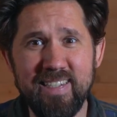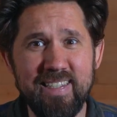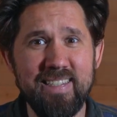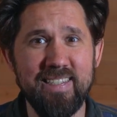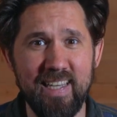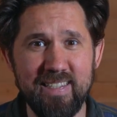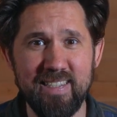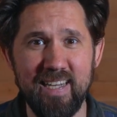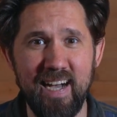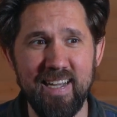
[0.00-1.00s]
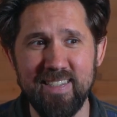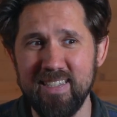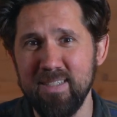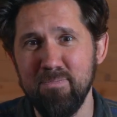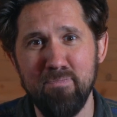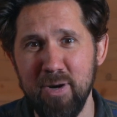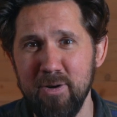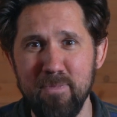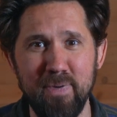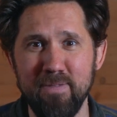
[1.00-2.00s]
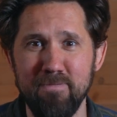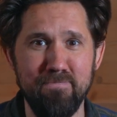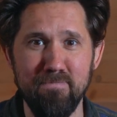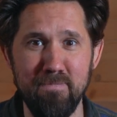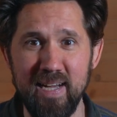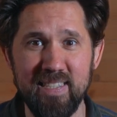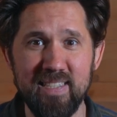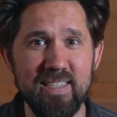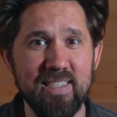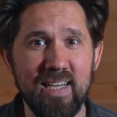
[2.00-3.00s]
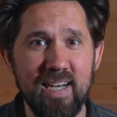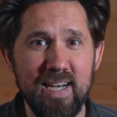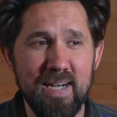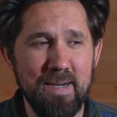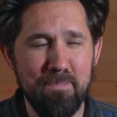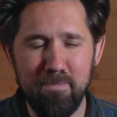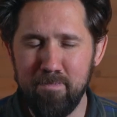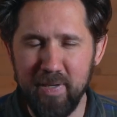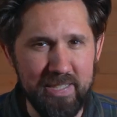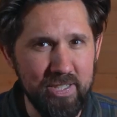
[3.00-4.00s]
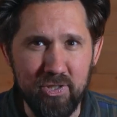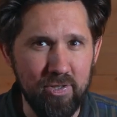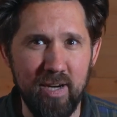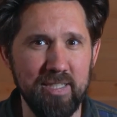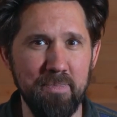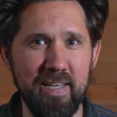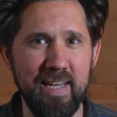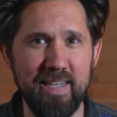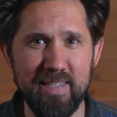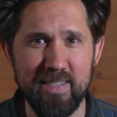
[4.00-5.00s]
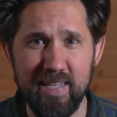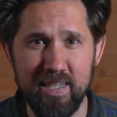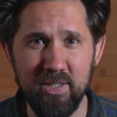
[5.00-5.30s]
desensitized to poop and messes. But just trust me, a cassette